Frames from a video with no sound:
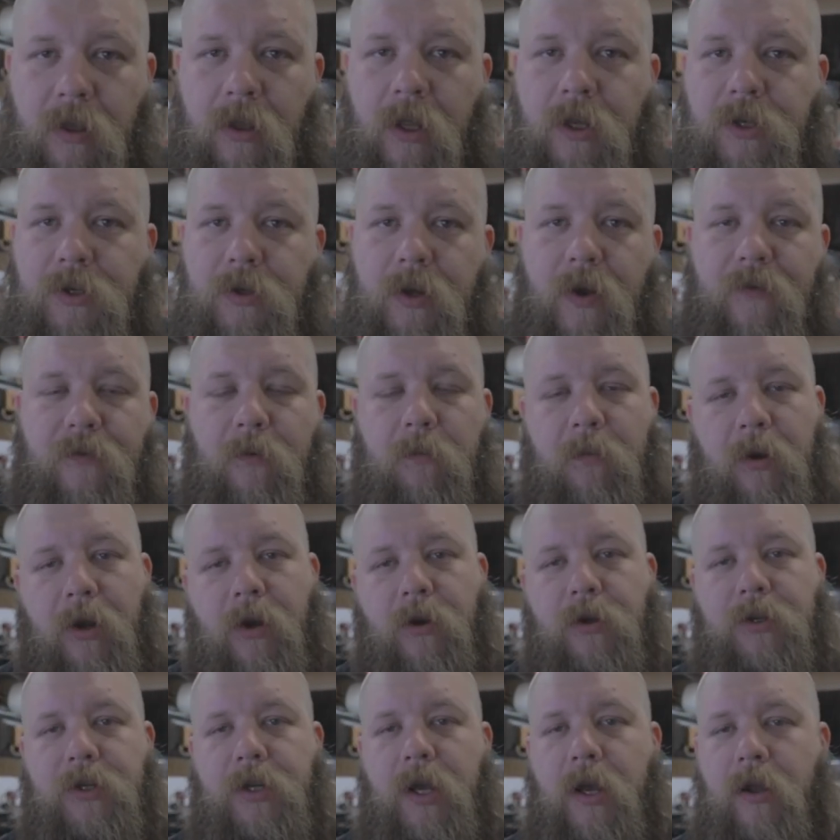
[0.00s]
unless you have a
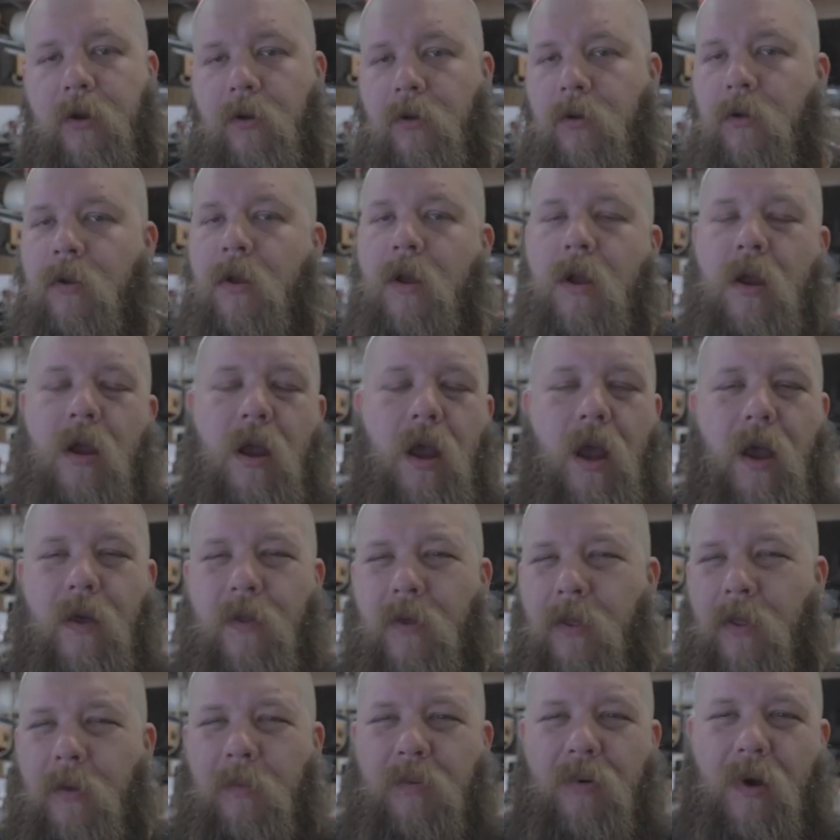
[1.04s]
bigger channel, and
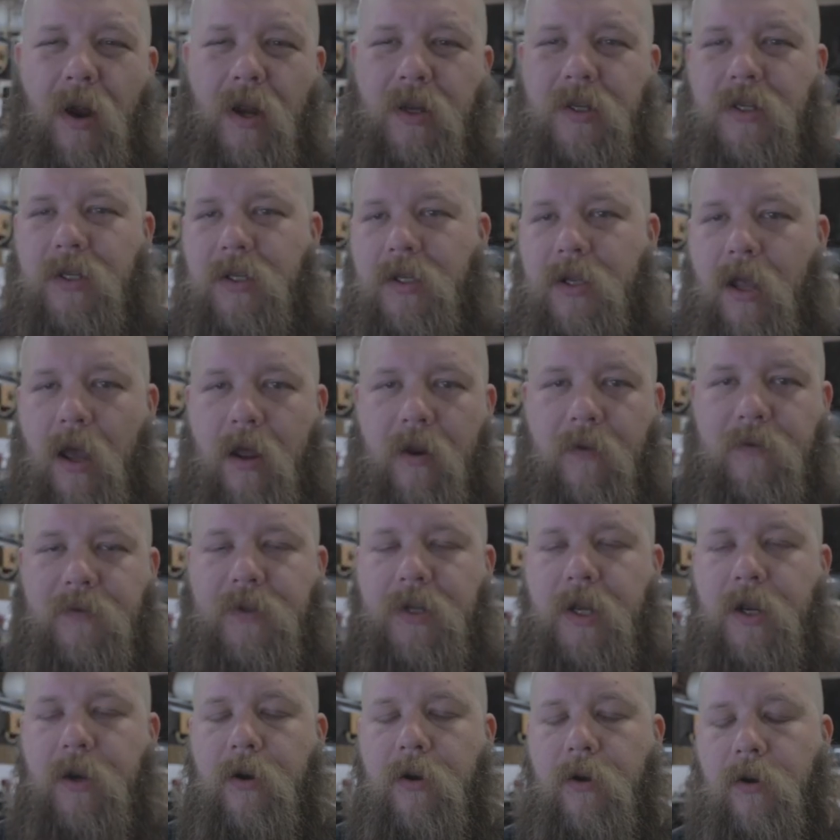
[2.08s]
then the price is kind of
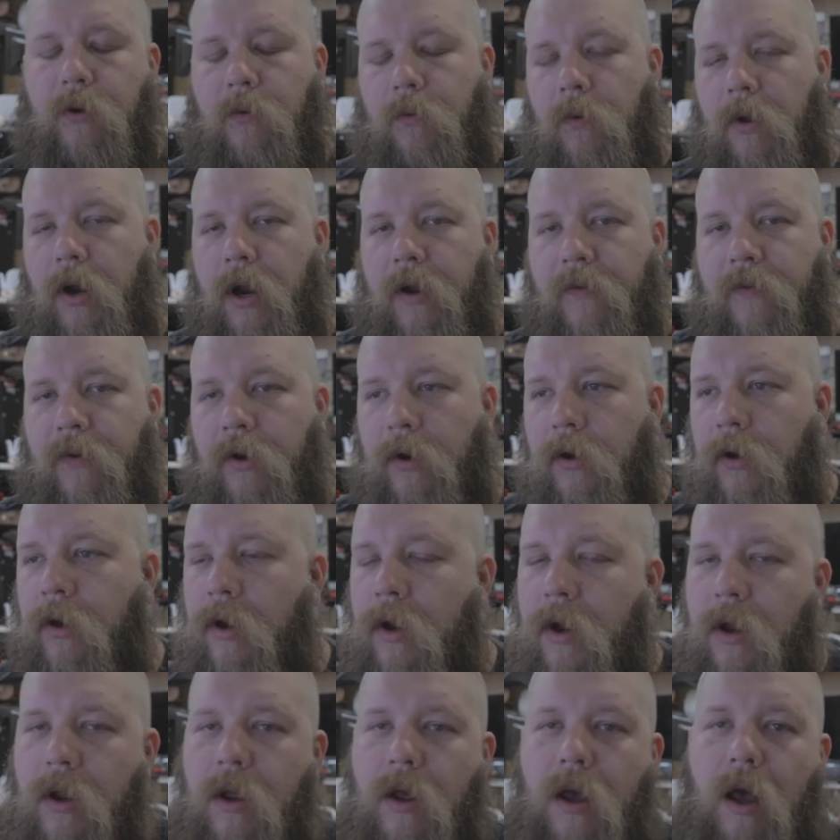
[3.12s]
tiered or whatever.
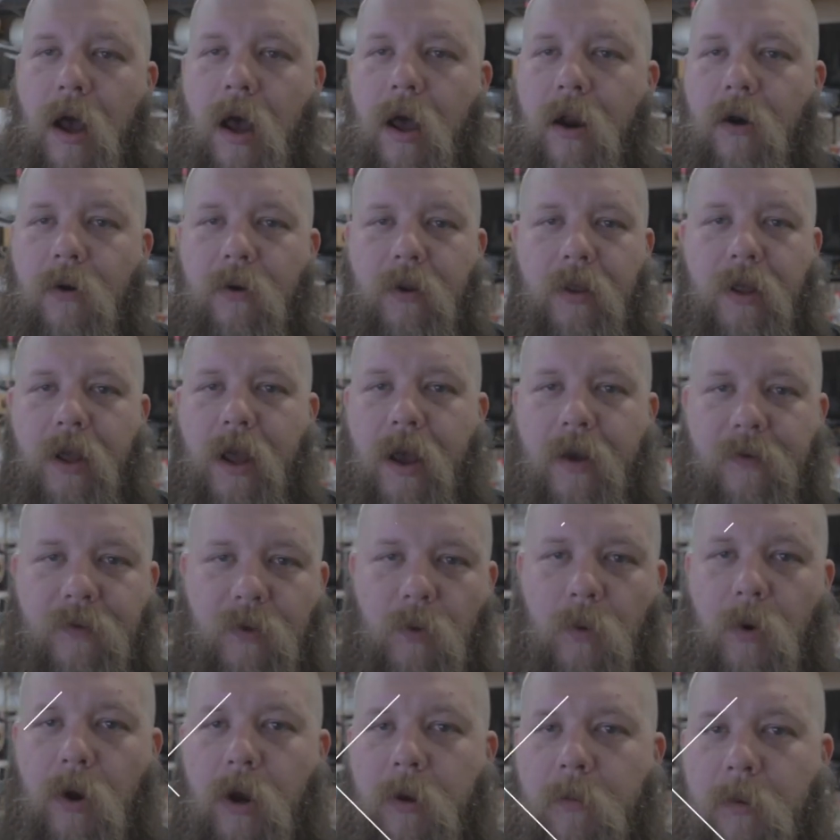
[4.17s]
I don't really have to
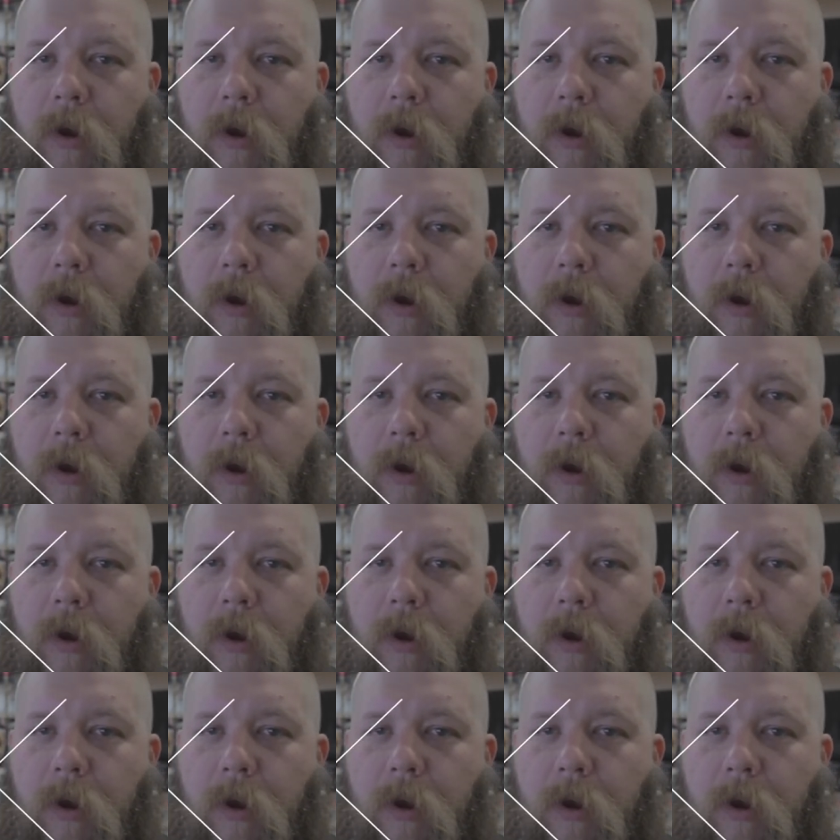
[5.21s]
worry